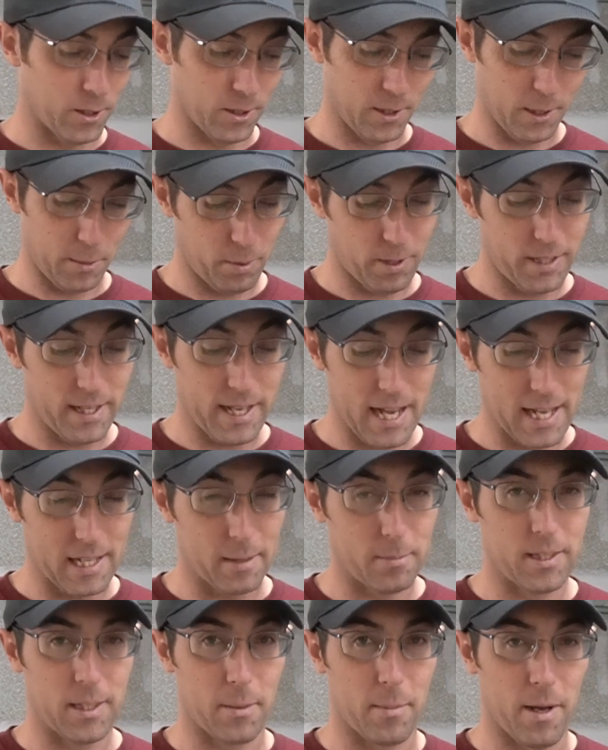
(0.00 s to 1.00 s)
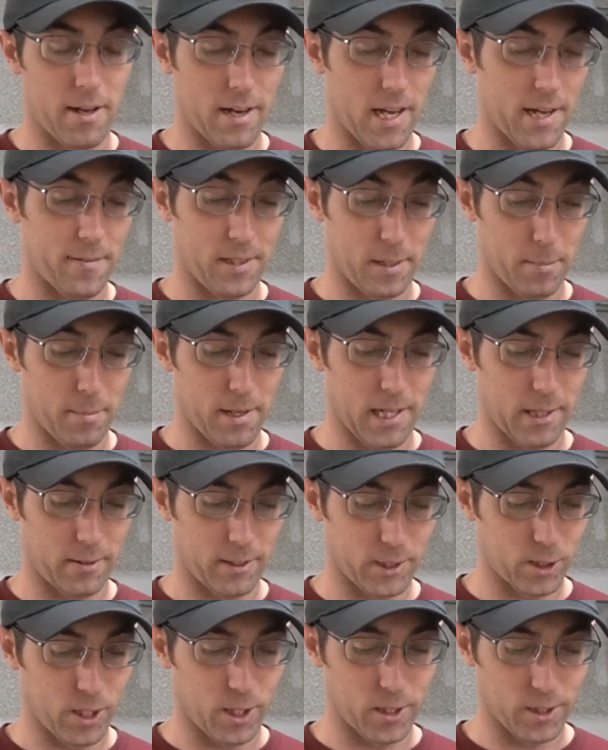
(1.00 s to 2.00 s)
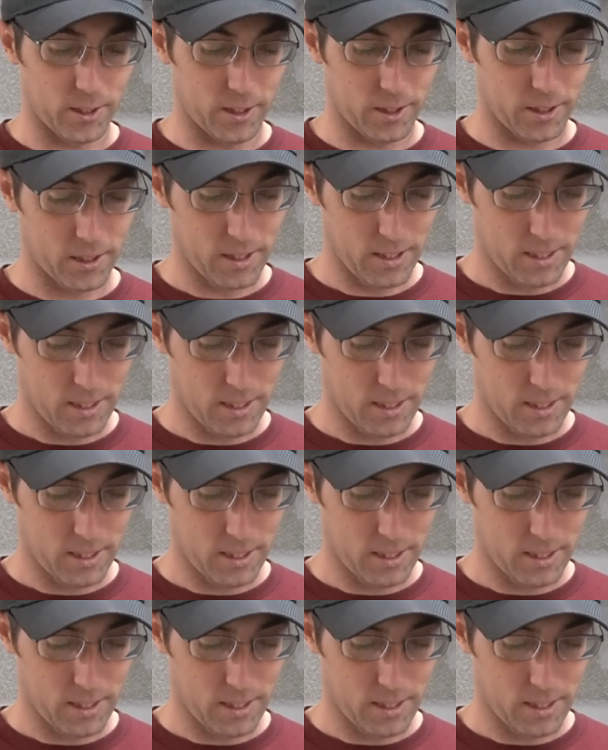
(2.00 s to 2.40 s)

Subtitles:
They're pretty adamant about having a battery charger.